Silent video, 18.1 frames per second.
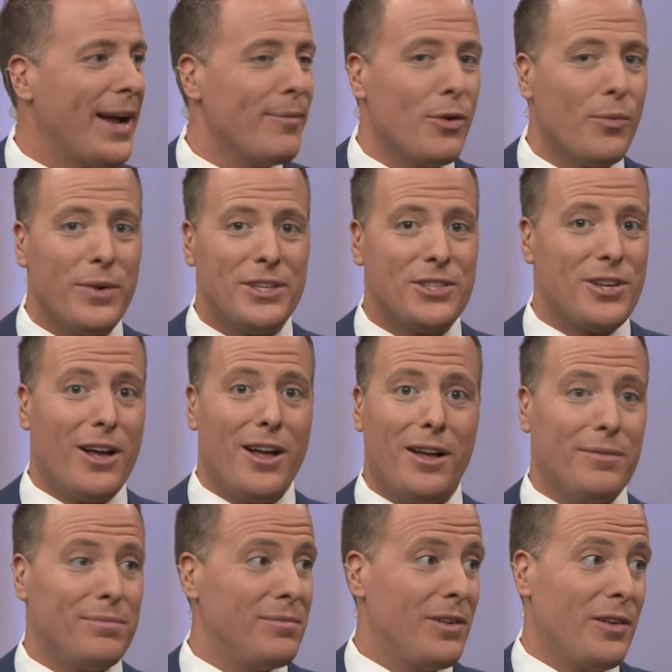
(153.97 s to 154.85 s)
I mean, we
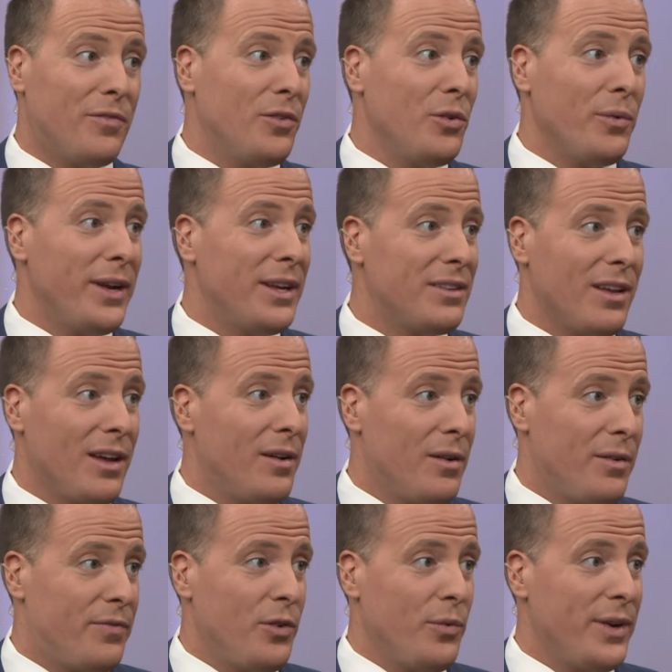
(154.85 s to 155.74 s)
saw a few weeks
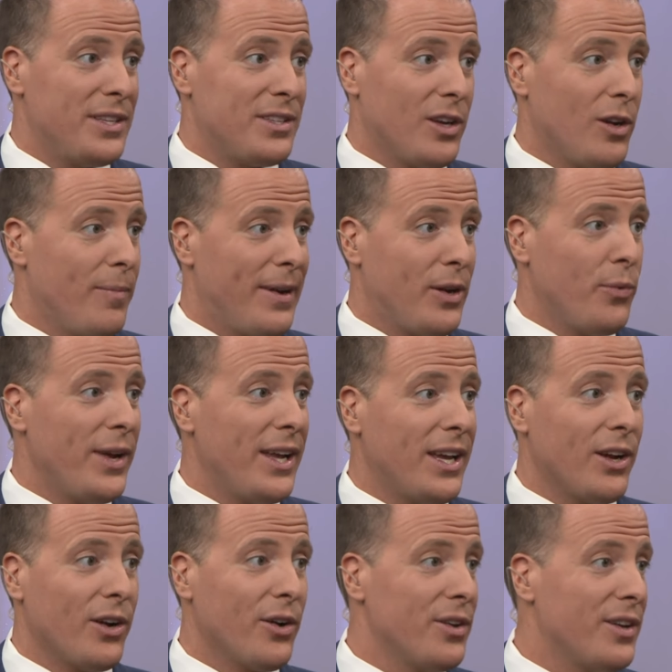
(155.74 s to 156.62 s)
ago,
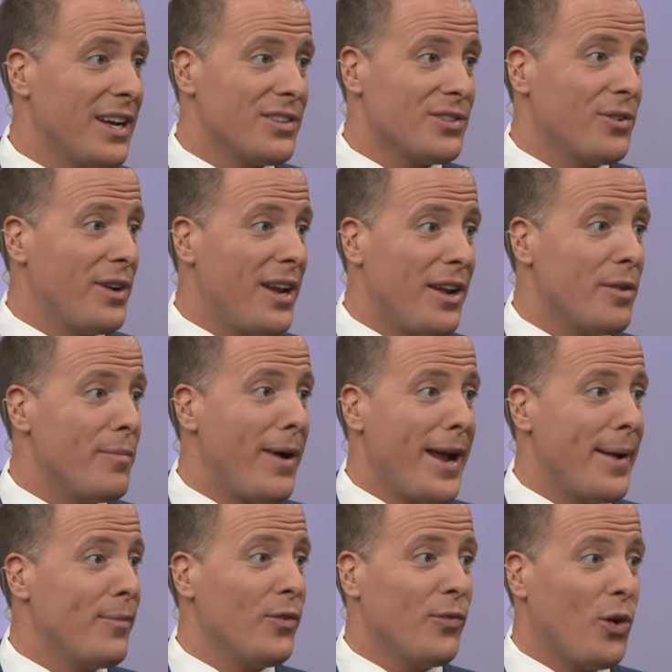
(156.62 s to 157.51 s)
you guys go down to
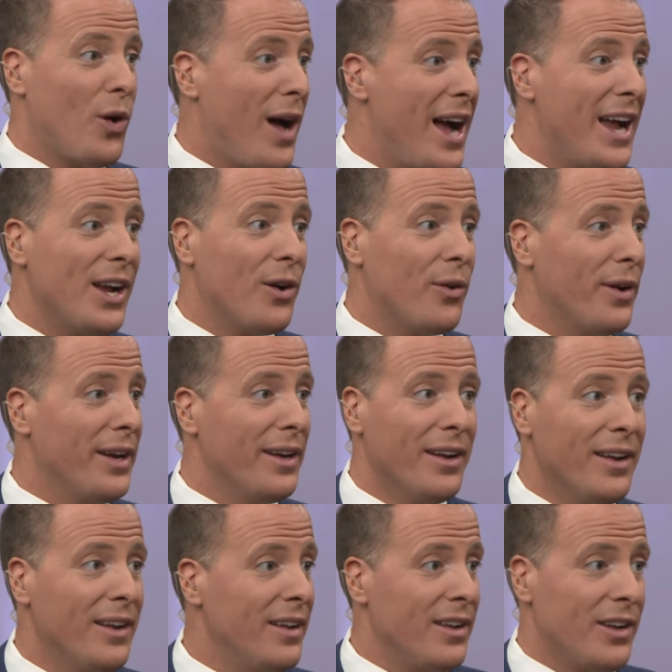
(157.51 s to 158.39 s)
Miami of Ohio, and
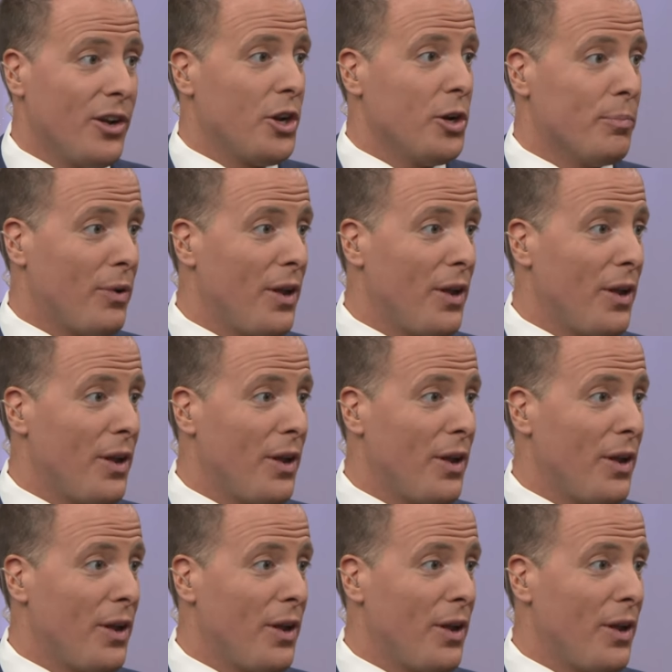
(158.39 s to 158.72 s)
you know, your